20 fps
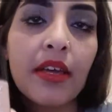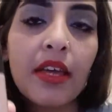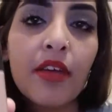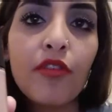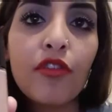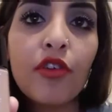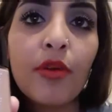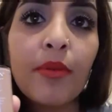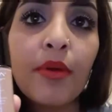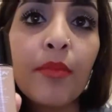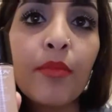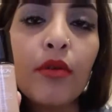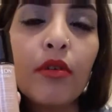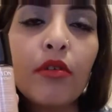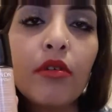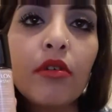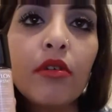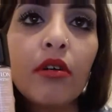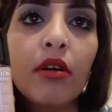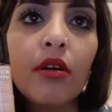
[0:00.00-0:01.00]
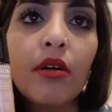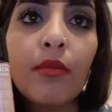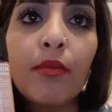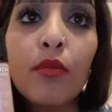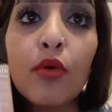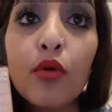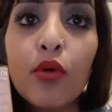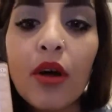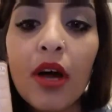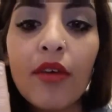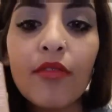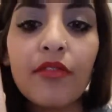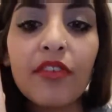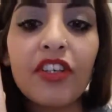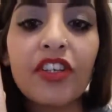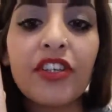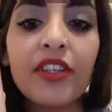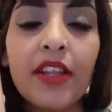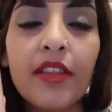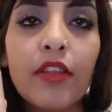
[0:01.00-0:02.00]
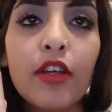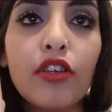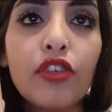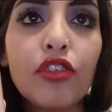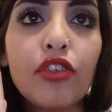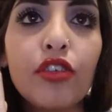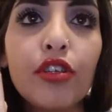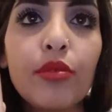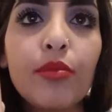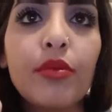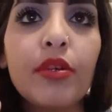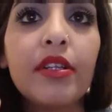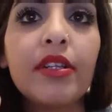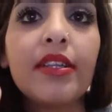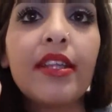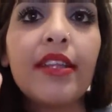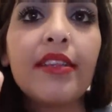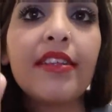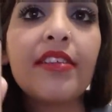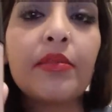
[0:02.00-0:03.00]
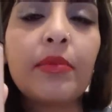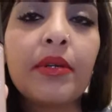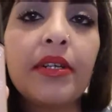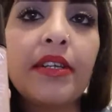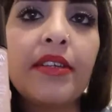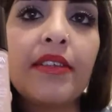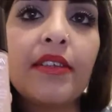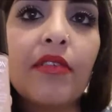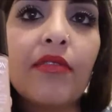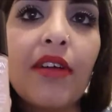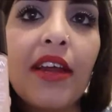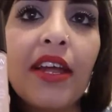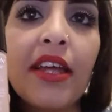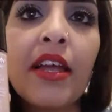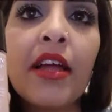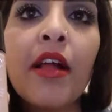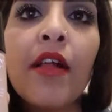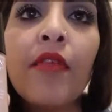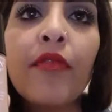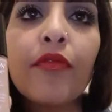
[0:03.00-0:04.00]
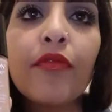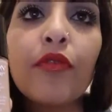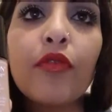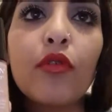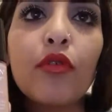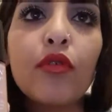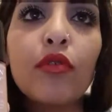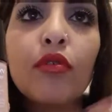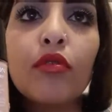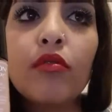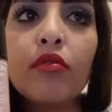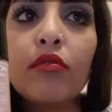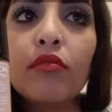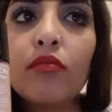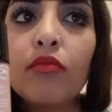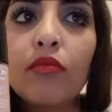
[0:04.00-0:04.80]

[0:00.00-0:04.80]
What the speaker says: gives you a bit more coverage than those two would, then this one is great for